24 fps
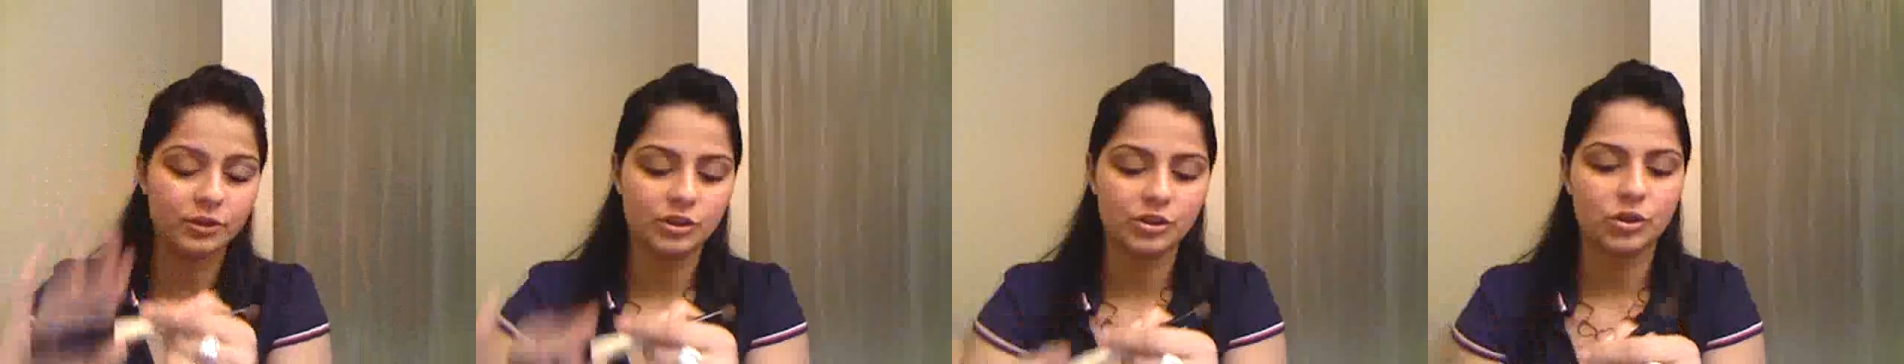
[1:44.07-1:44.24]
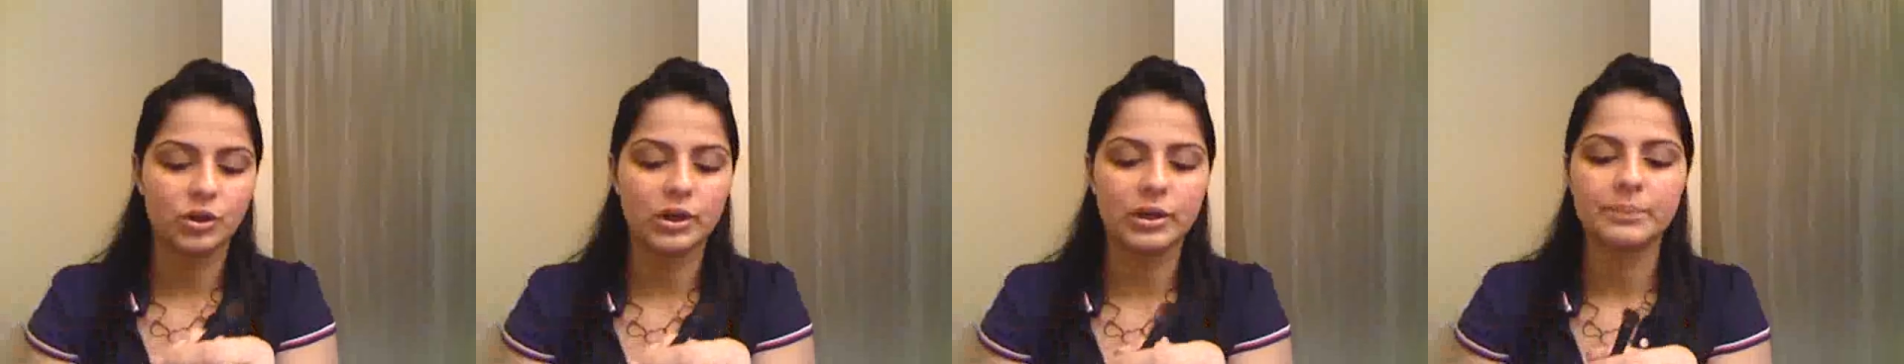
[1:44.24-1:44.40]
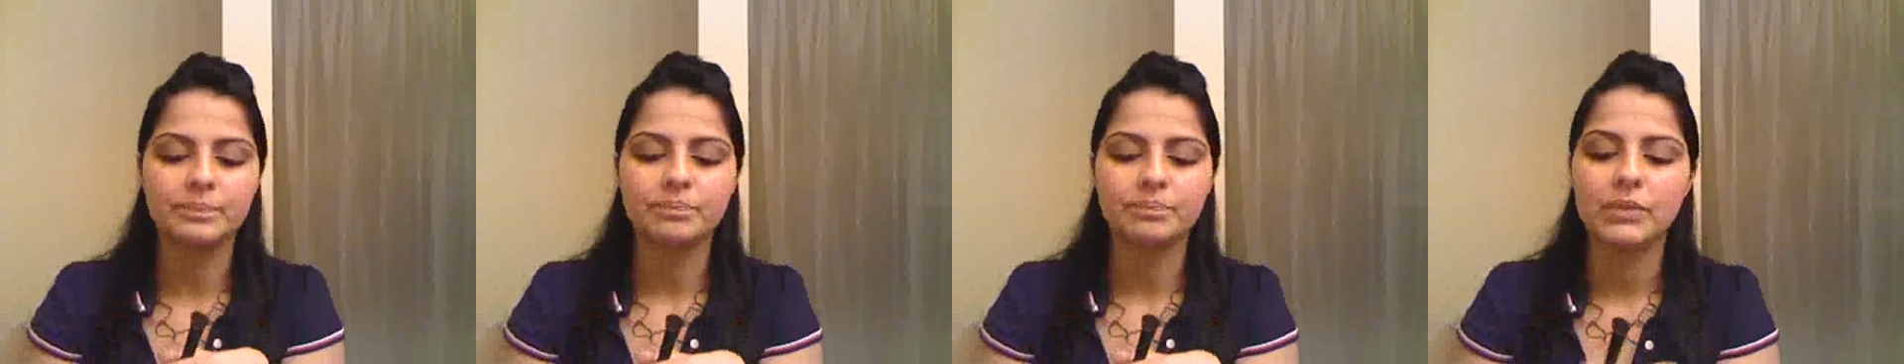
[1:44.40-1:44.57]

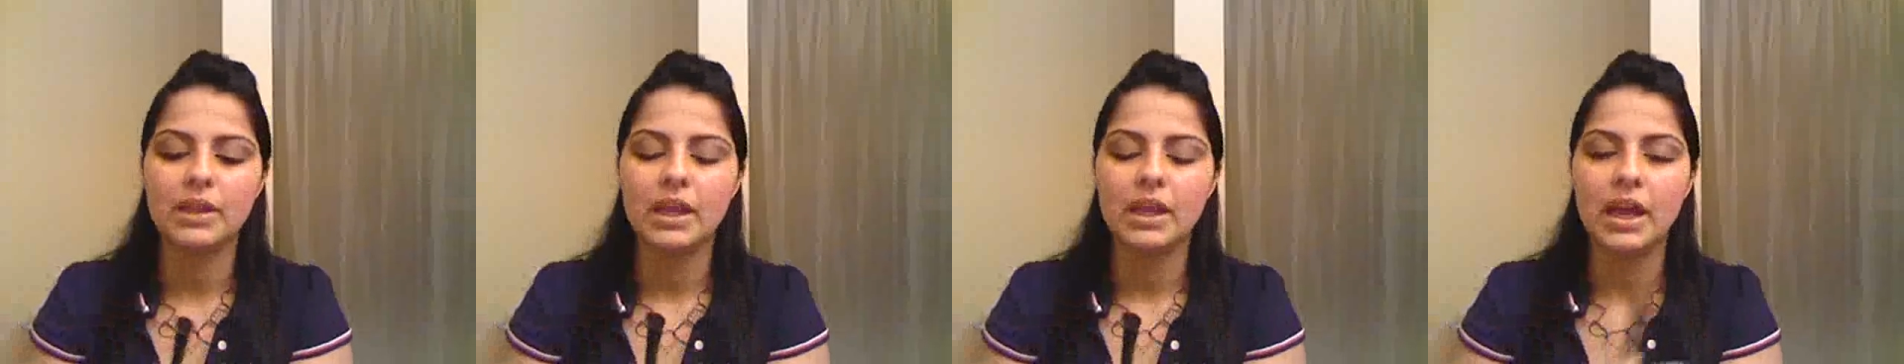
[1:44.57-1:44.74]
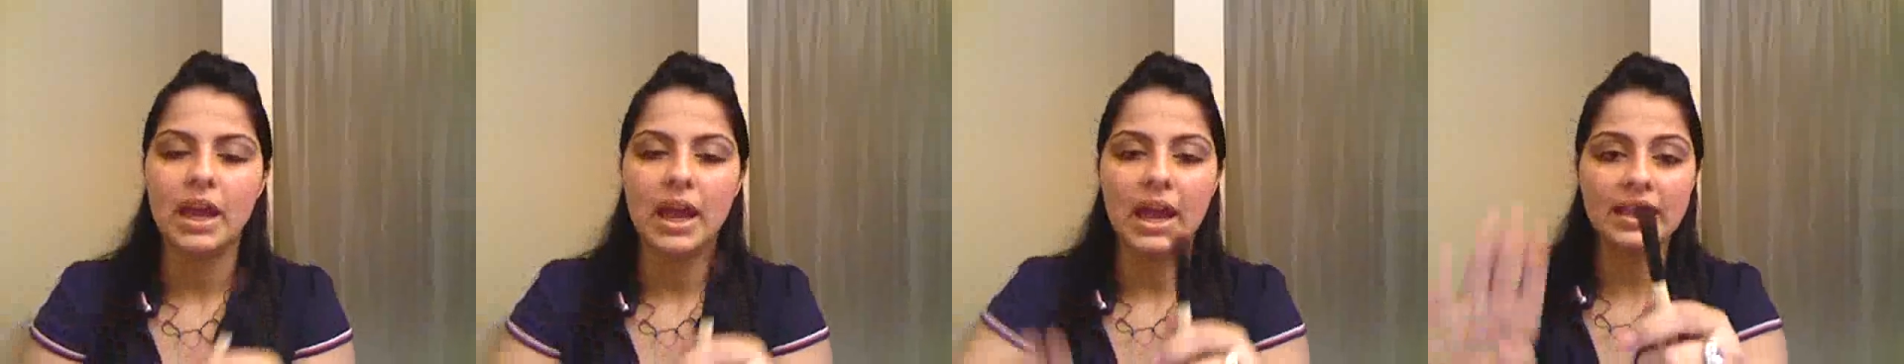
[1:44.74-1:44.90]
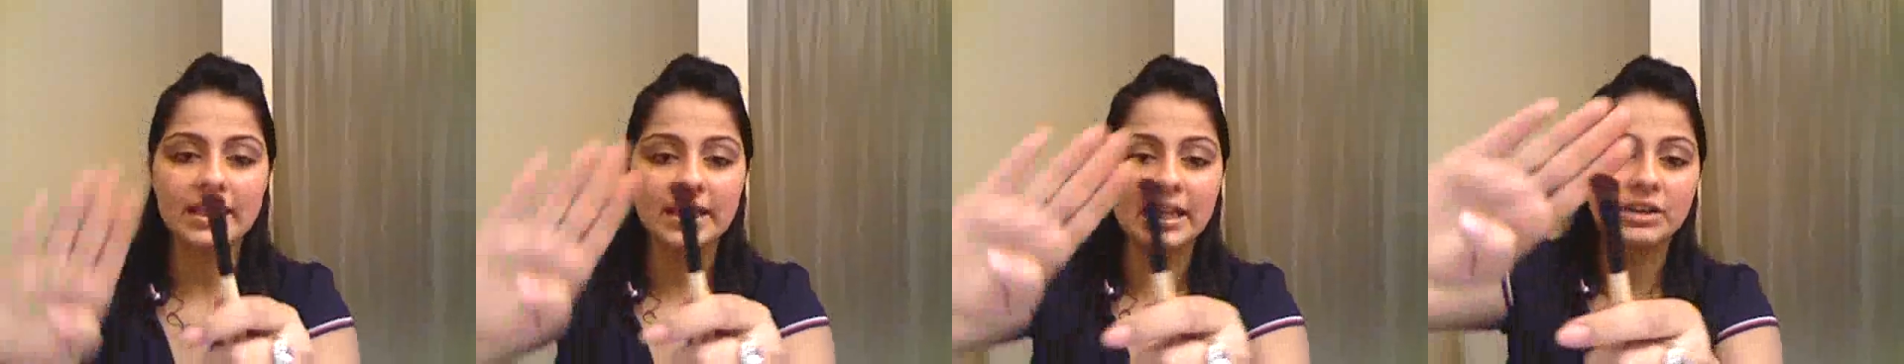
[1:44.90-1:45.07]
sure.
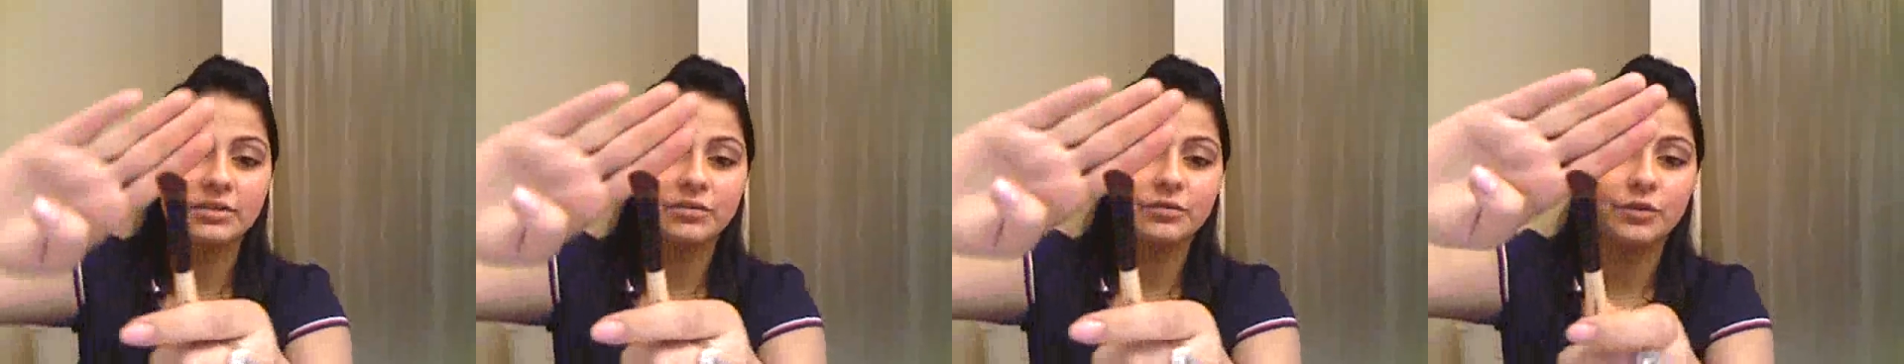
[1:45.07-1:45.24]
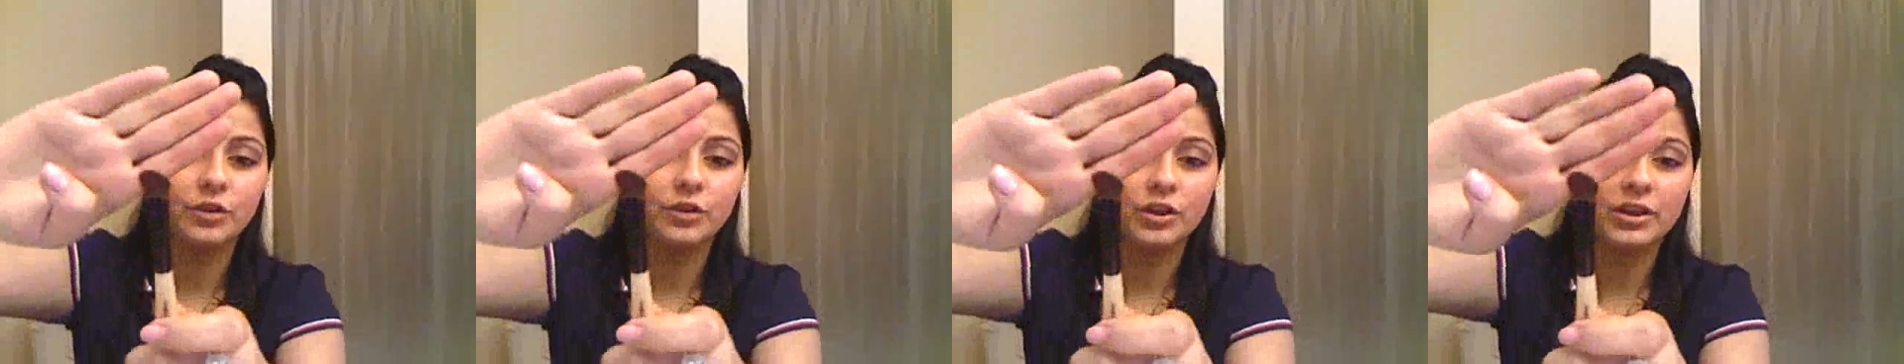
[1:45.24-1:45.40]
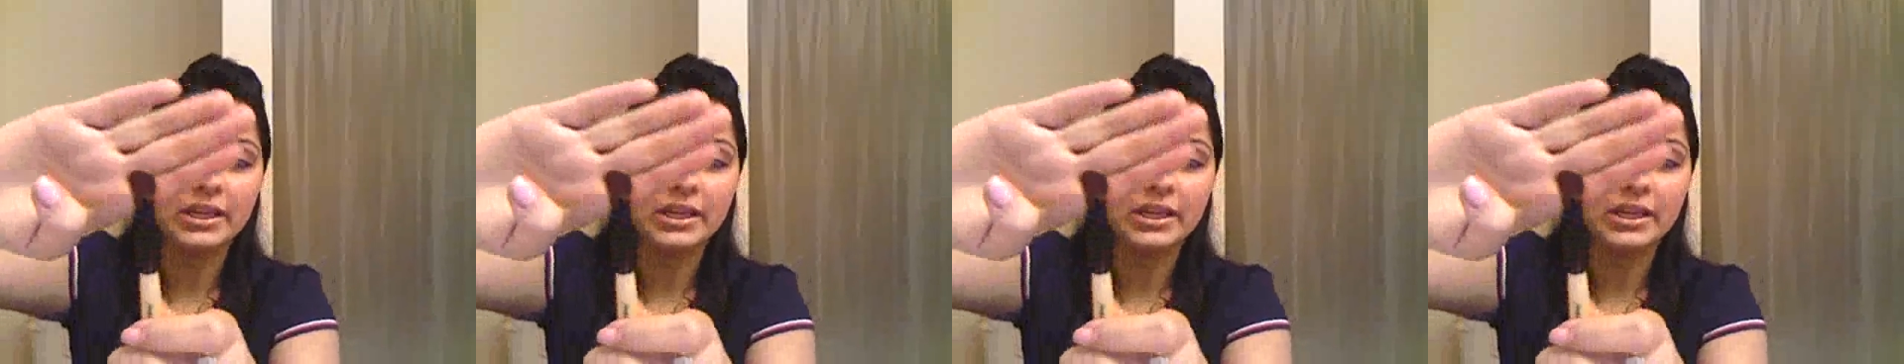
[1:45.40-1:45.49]
And then for